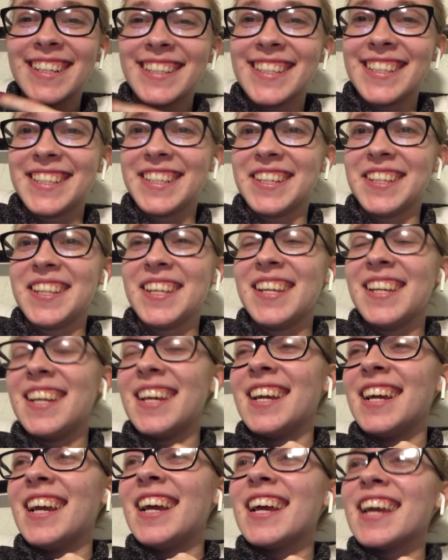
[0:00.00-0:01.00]
we're
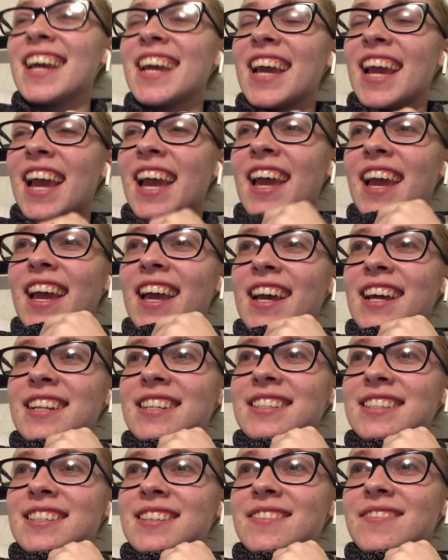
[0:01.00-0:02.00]
chilling,
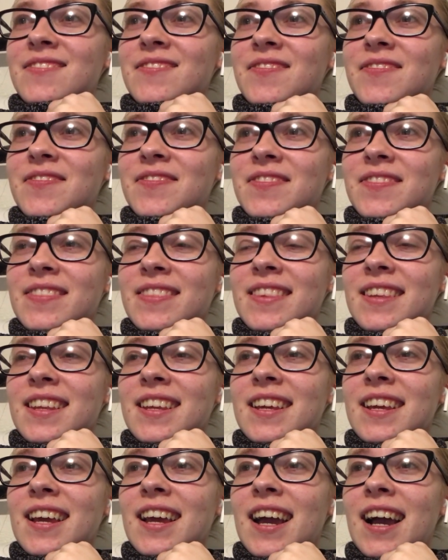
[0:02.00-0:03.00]
and
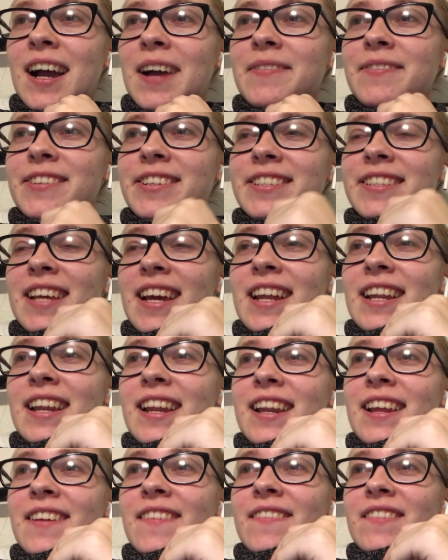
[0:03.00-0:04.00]
I'm just
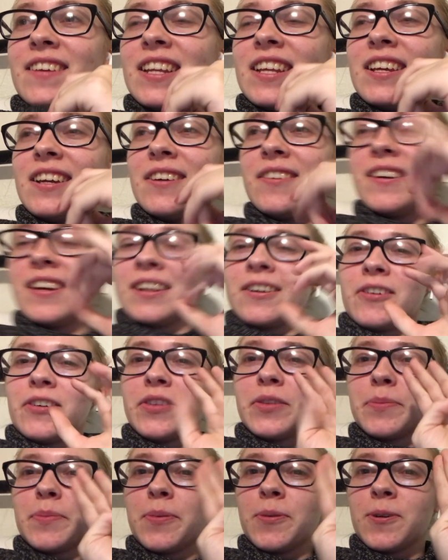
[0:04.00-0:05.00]
editing a video. And
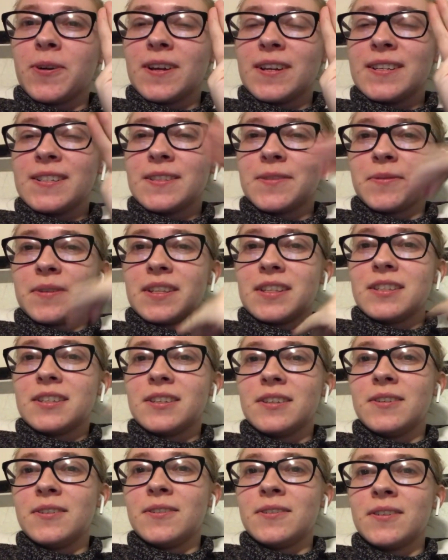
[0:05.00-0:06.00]
all the boys went
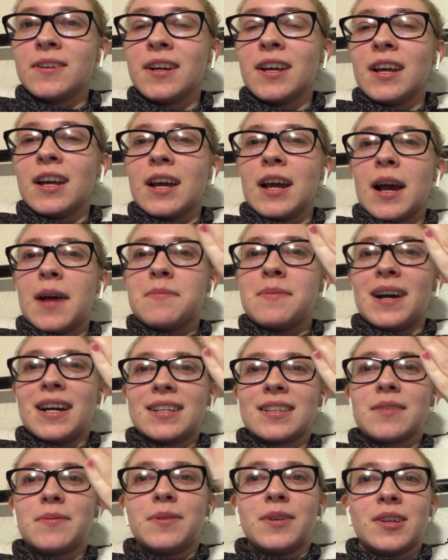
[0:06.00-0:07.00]
to a
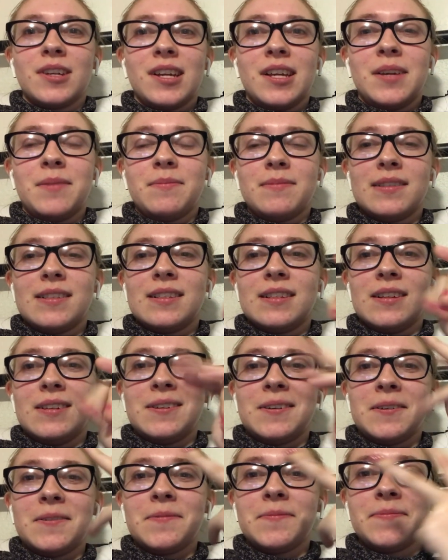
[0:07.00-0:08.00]
basketball game.
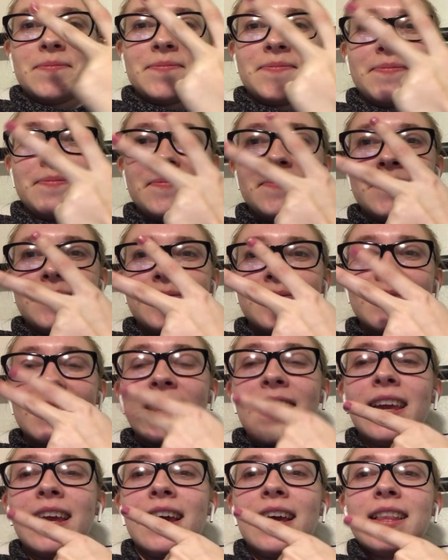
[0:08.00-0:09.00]
So
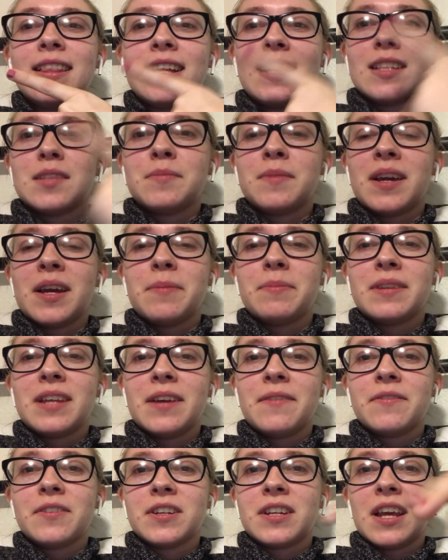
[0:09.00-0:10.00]
that's my
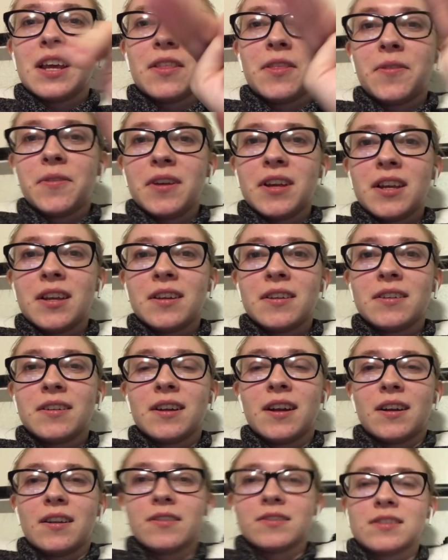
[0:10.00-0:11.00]
update for day three.
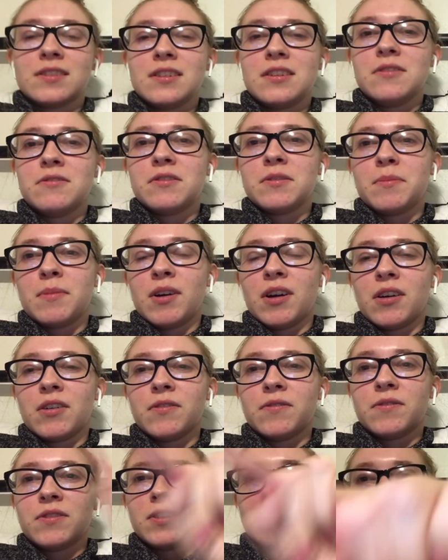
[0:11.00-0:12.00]
I'll see you
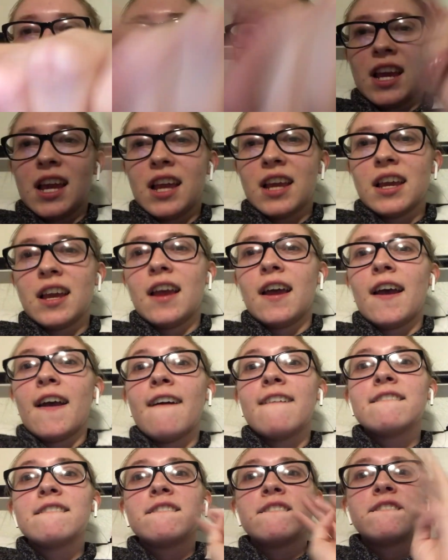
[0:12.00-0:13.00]
tomorrow for day
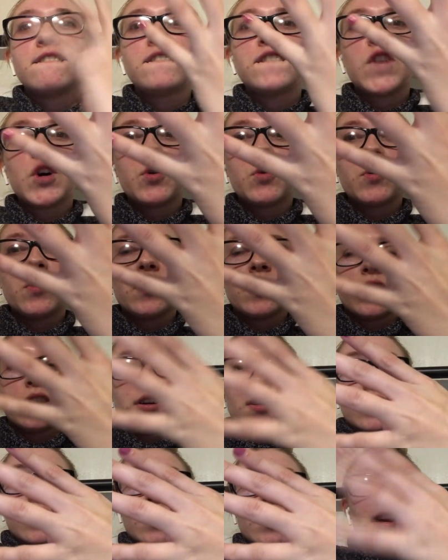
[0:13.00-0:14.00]

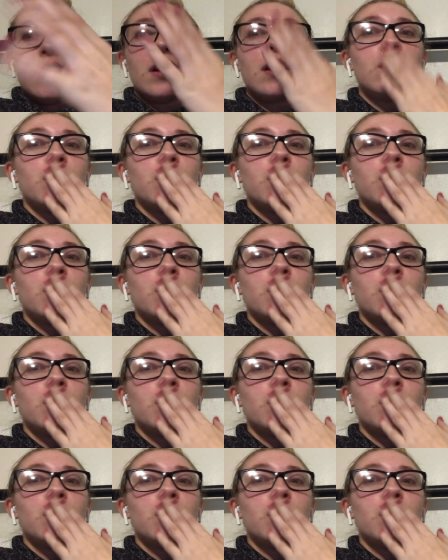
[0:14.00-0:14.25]
four.